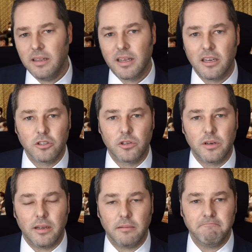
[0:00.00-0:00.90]
the
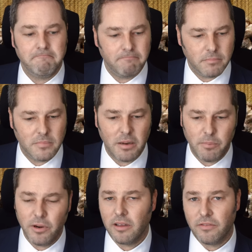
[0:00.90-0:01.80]
country, they're
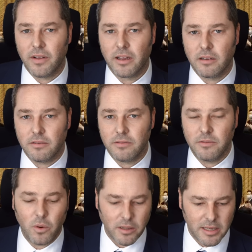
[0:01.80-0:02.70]
pretty effective.
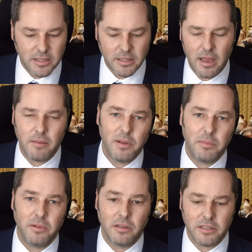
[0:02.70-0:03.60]
What they say,
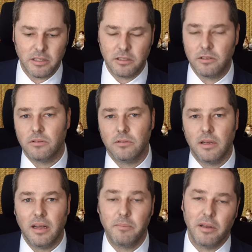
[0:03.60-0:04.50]
people listen to
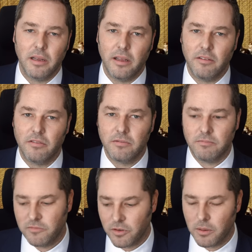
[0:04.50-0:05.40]
and believe
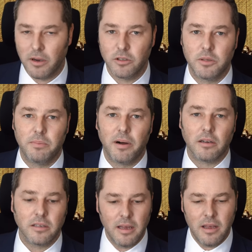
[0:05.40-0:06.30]
for the most
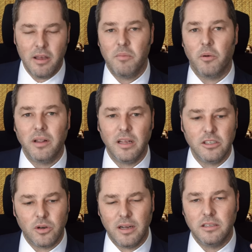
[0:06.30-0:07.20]
part. But when they
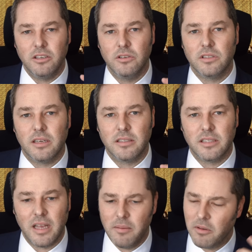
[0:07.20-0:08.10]
try to use their
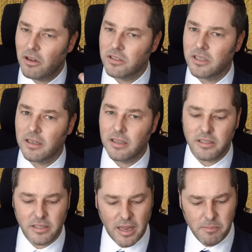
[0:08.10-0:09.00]
same logic and their
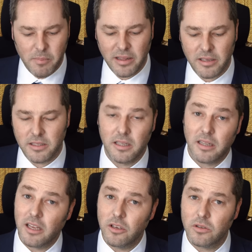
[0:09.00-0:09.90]
same methods that
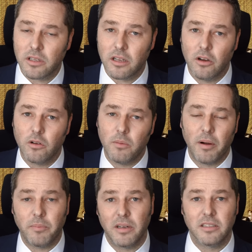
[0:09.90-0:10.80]
they use on the local
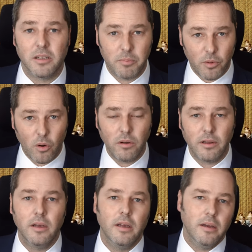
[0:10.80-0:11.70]
populace abroad,
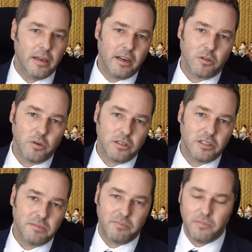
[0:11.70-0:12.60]
in other words,